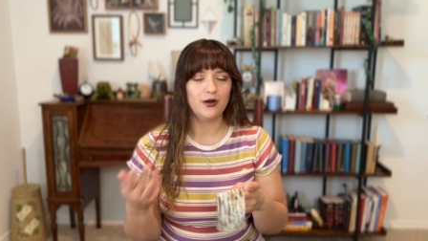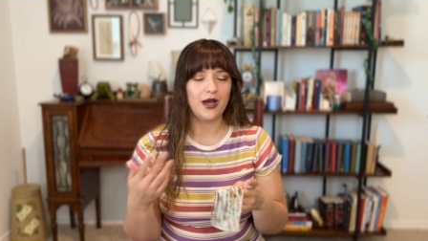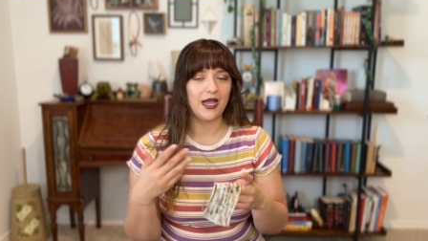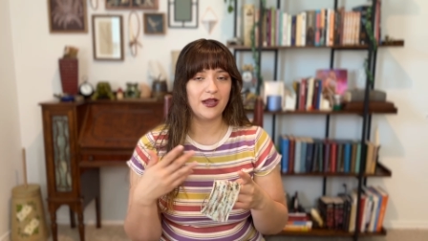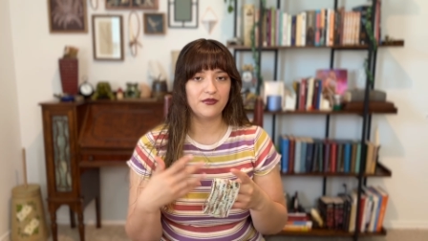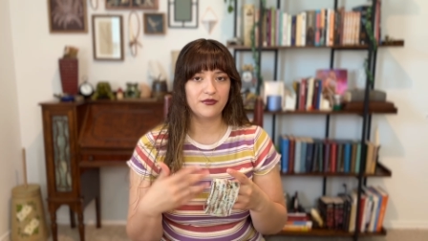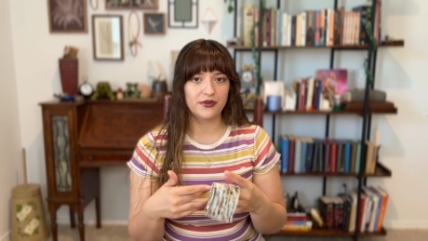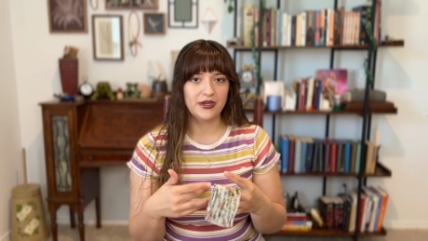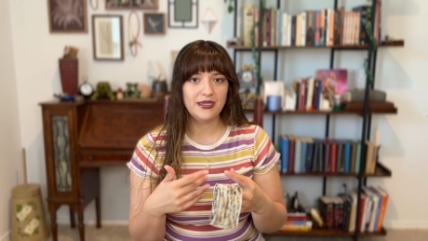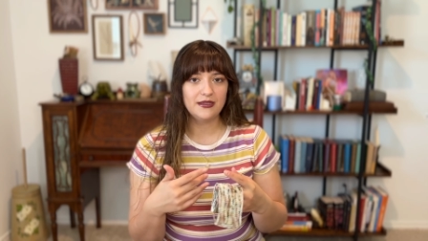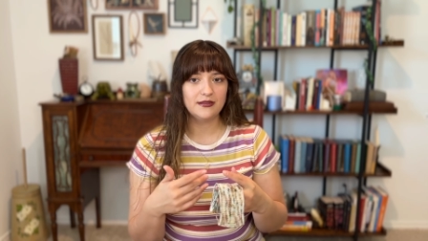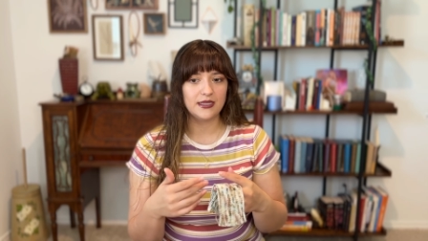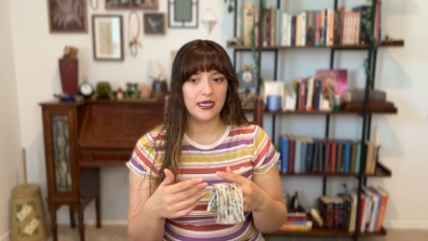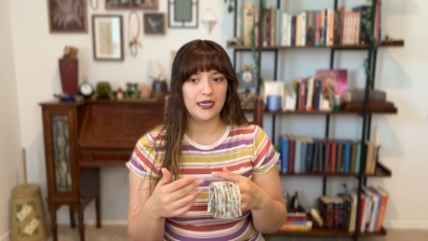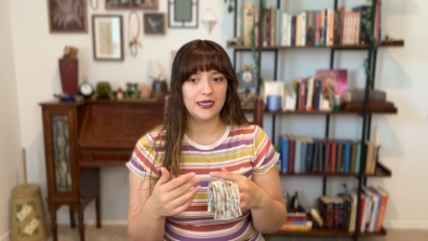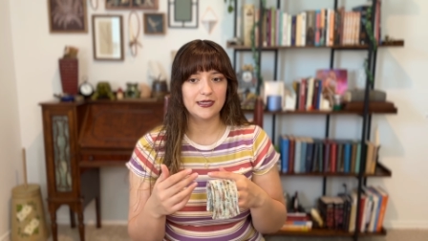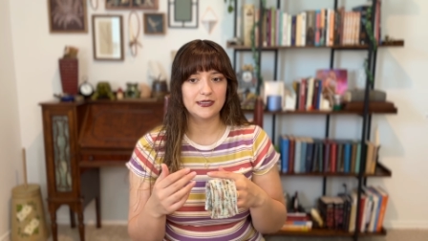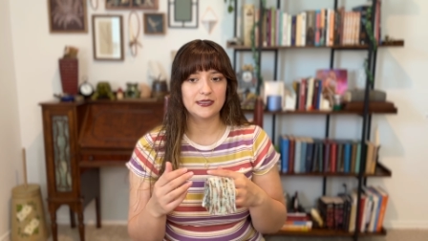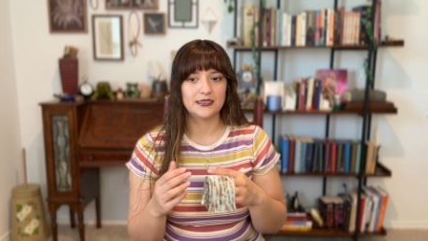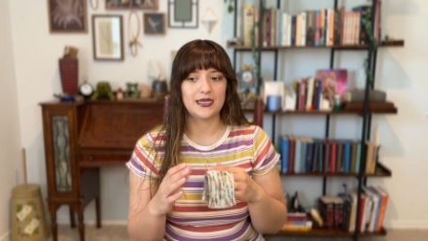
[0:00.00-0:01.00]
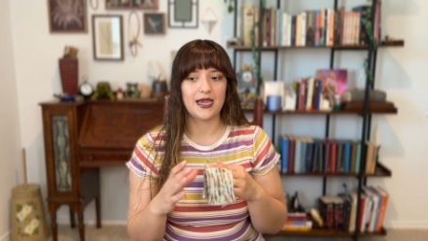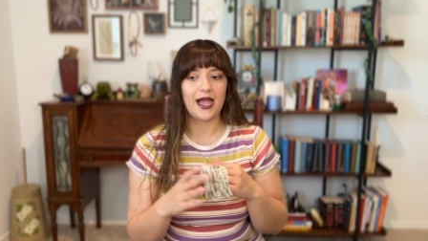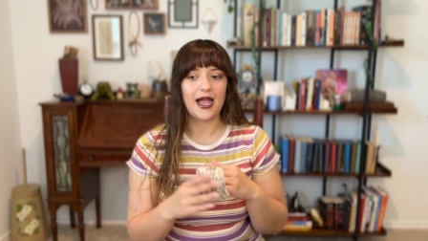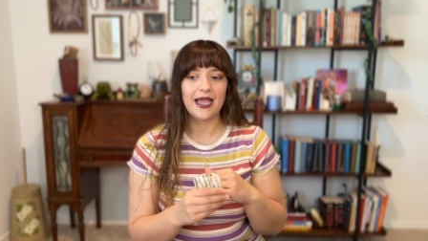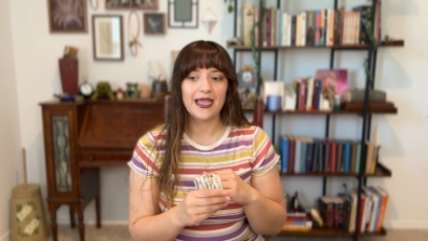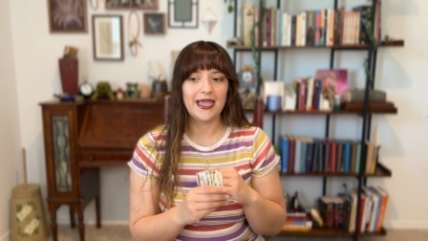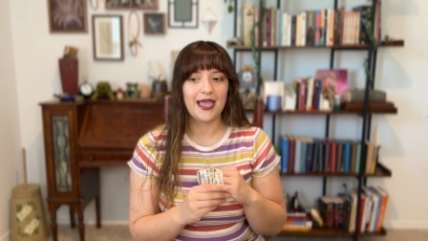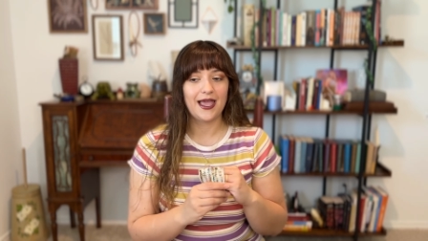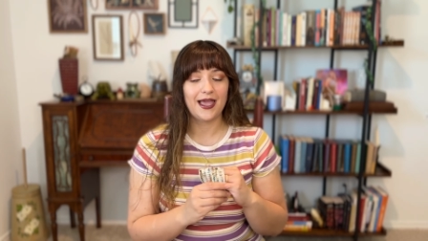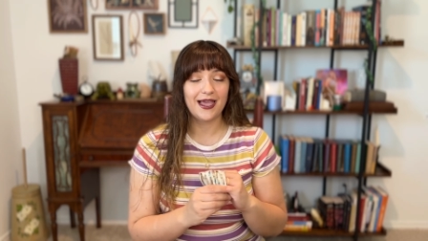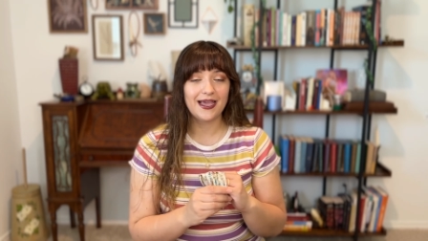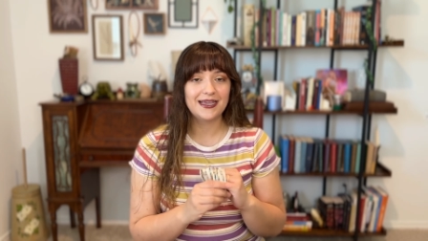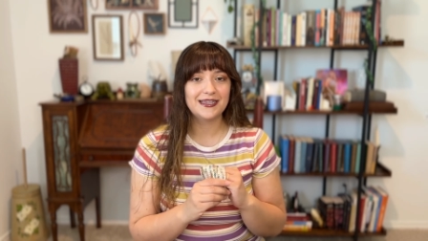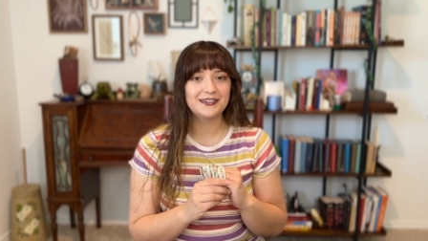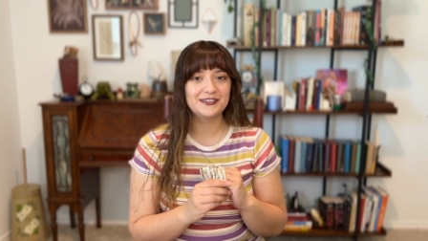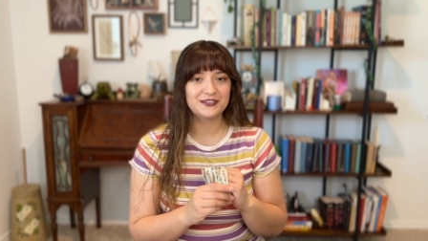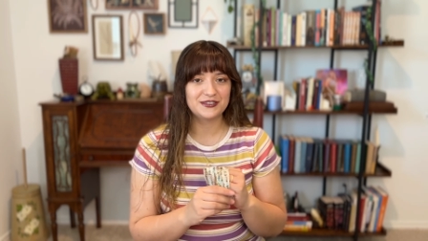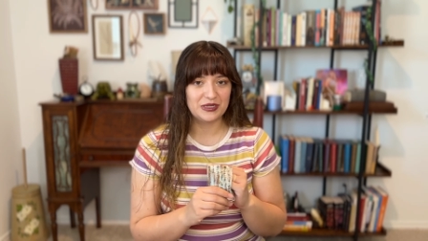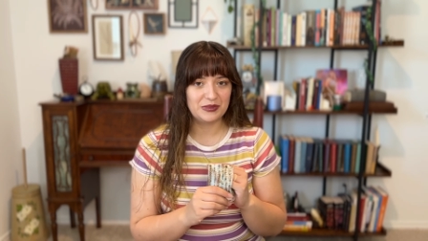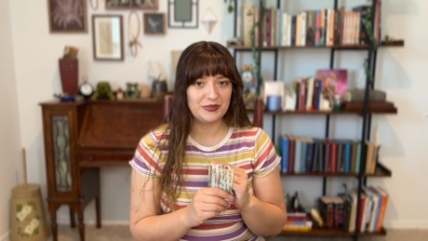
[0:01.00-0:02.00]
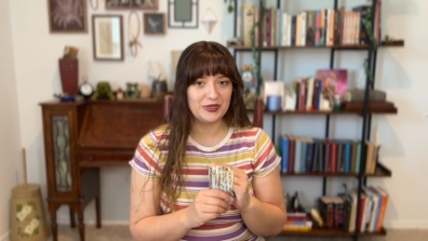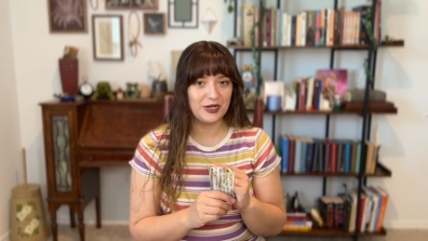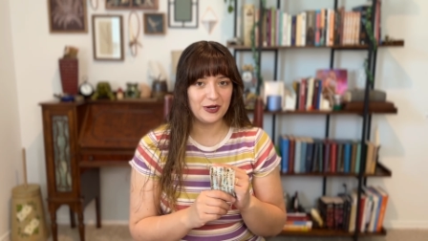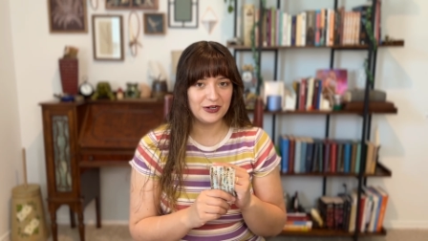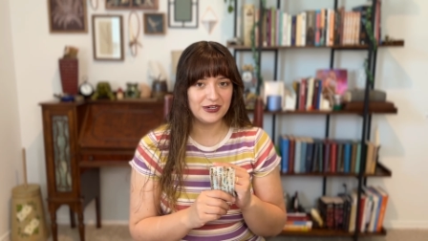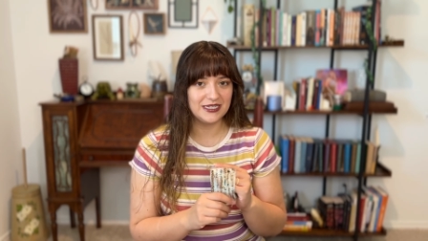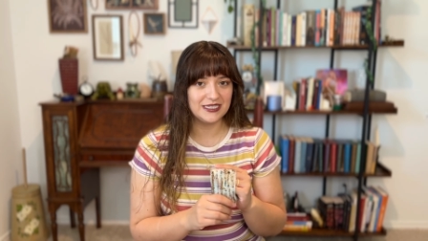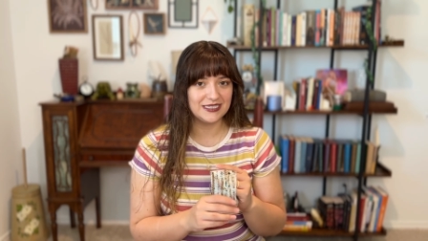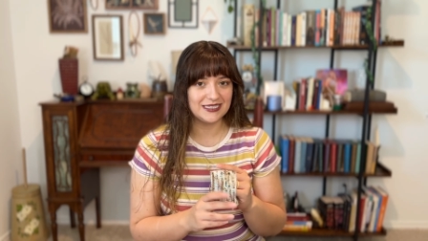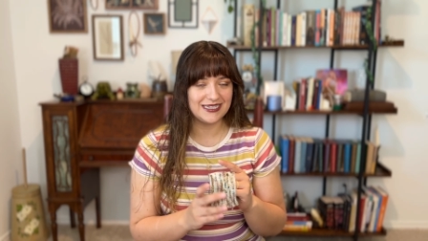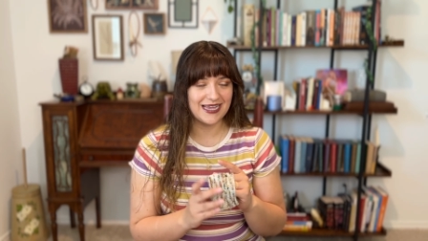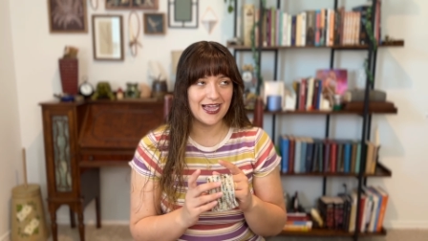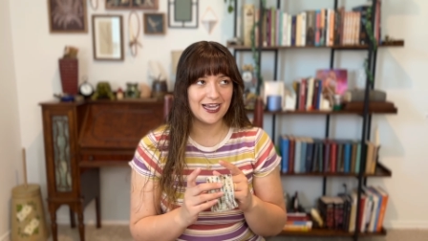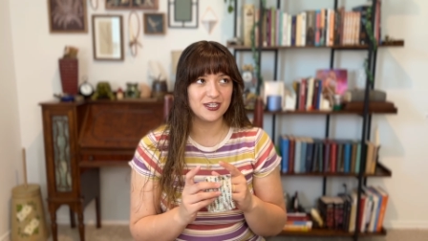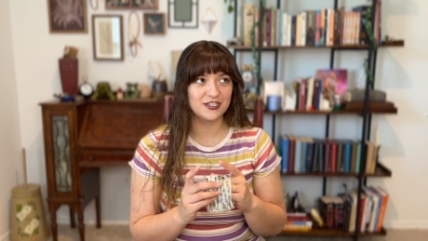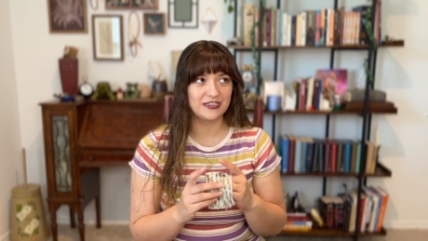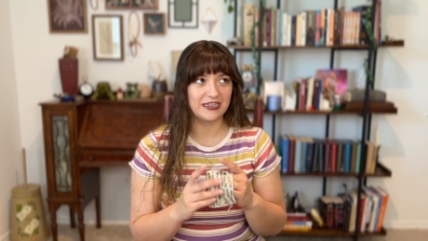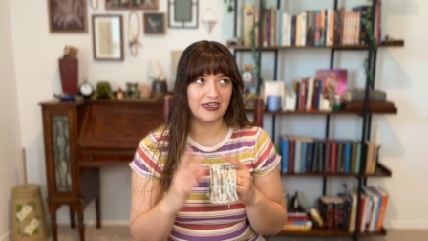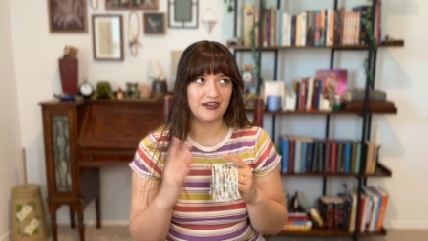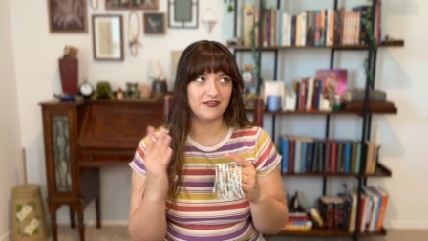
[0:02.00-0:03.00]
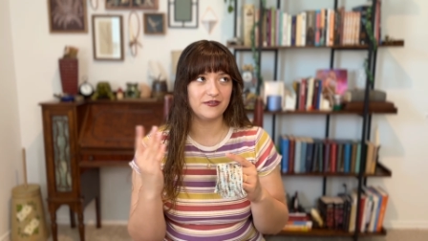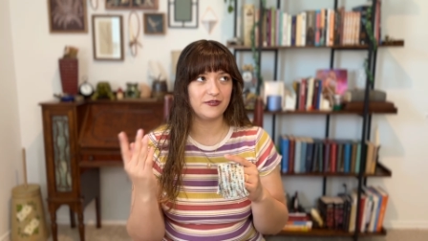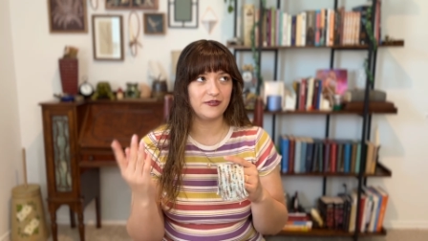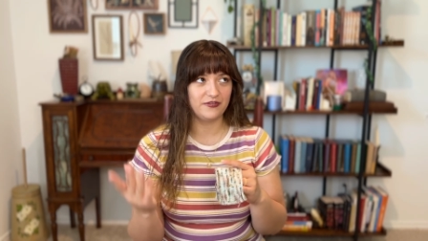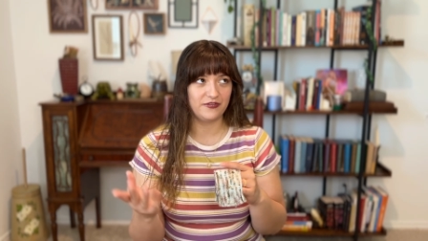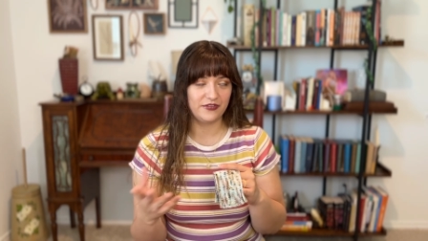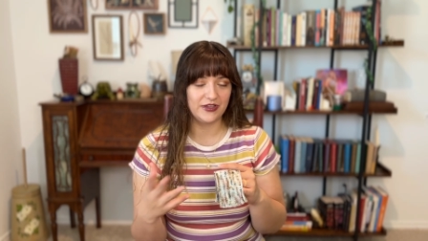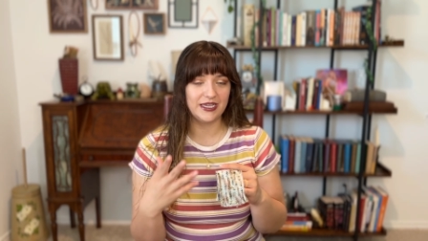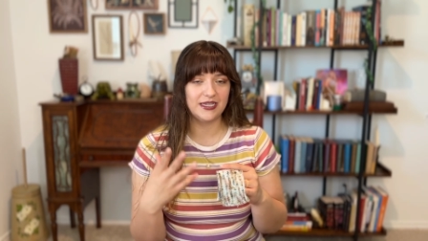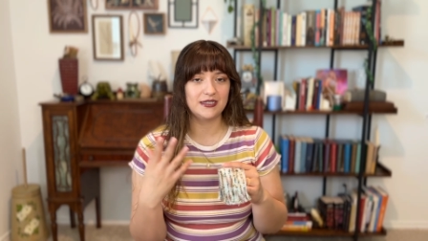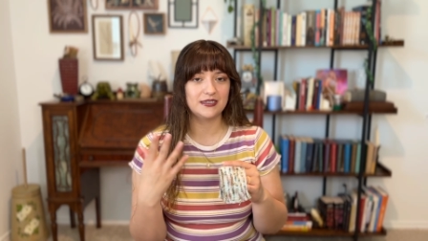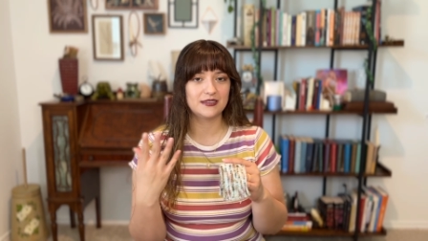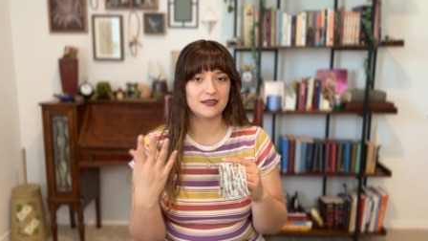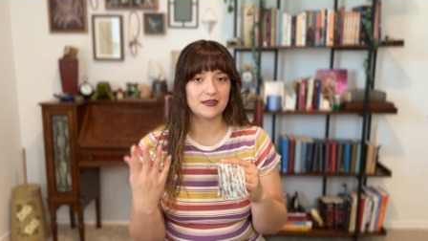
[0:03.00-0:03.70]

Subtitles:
I realized I had some yarn in stash that fit